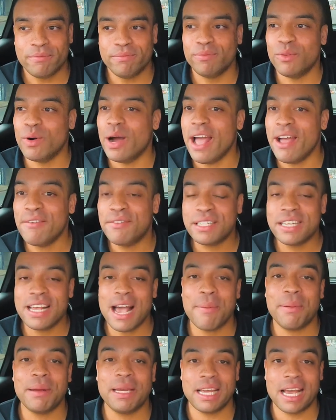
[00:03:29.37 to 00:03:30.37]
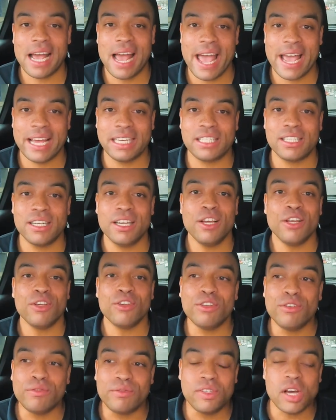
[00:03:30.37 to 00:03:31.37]
Whatever's happening ahead,
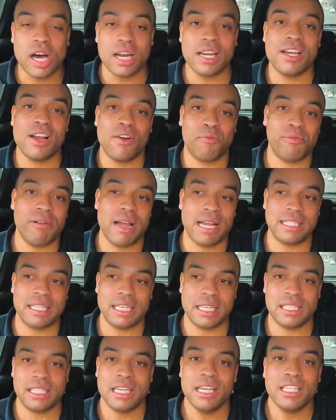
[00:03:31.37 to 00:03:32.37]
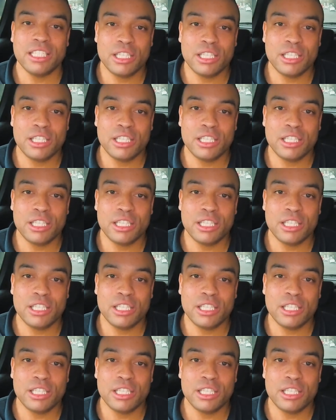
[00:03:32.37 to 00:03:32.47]
you've done enough practice